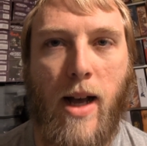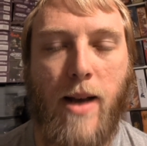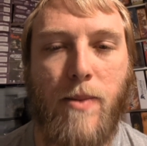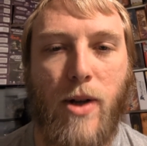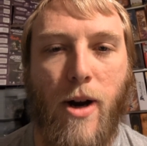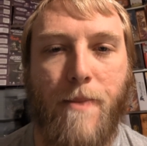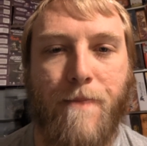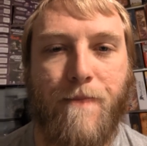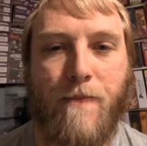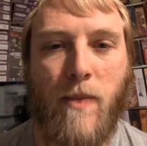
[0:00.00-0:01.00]
I'm sorry.
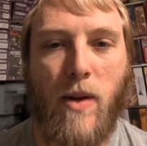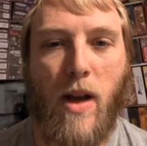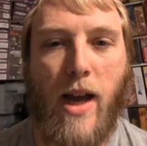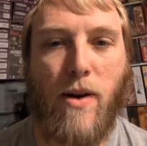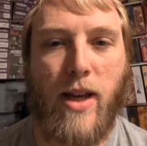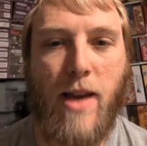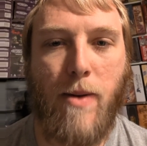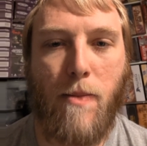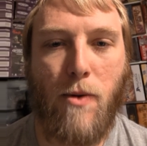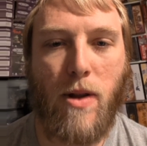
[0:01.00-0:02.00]
I don't
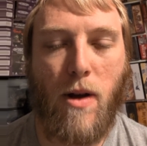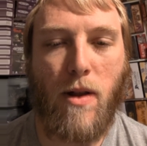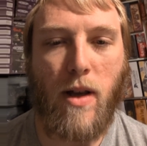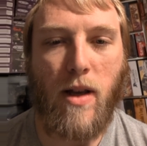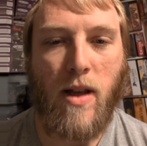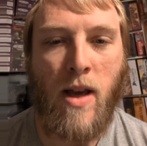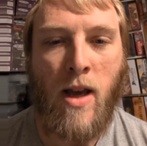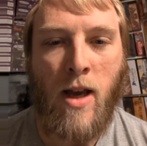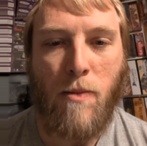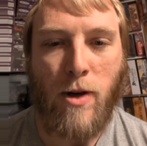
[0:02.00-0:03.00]
keep up with all the
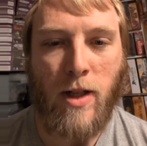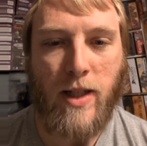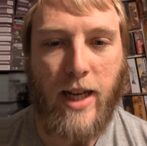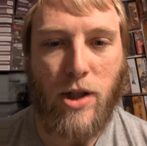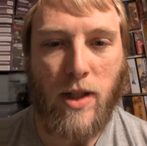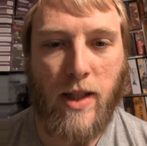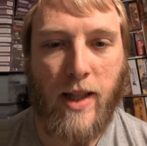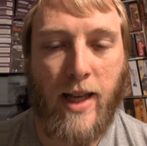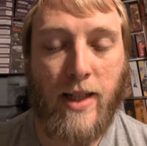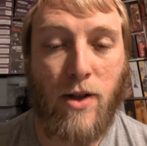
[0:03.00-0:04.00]
pronunciations
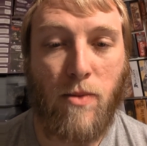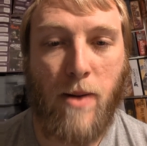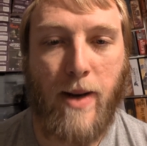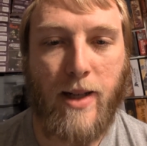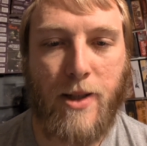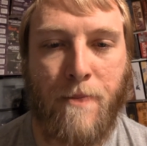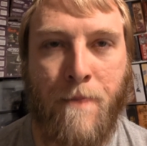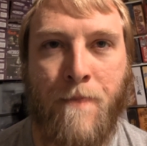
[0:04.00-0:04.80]
and things. I do my best.